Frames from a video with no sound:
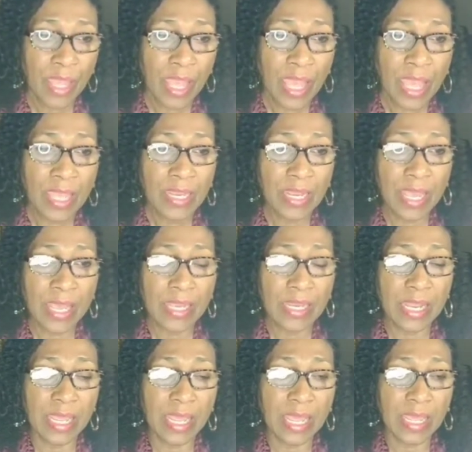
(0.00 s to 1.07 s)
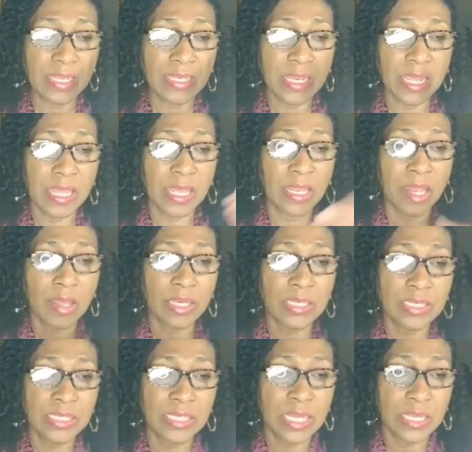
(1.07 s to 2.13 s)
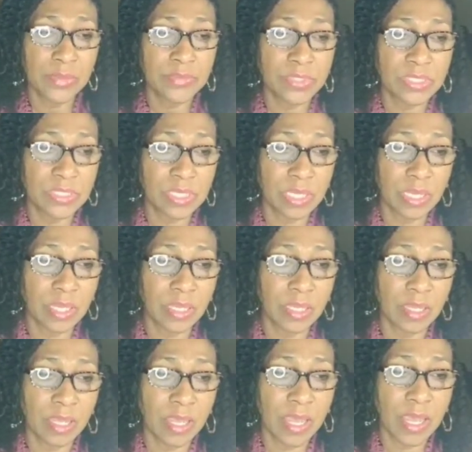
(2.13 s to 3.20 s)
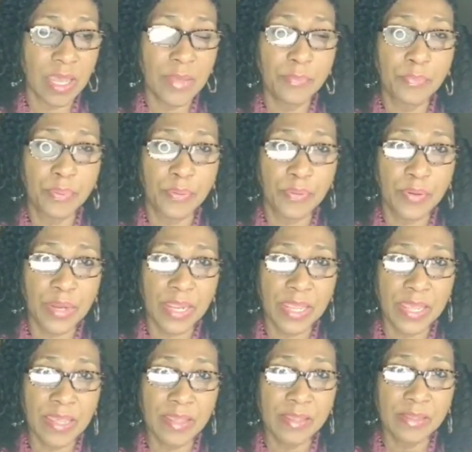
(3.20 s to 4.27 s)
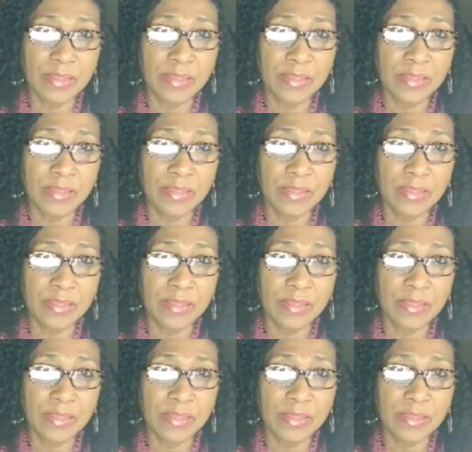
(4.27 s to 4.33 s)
and a lot of the times, I pray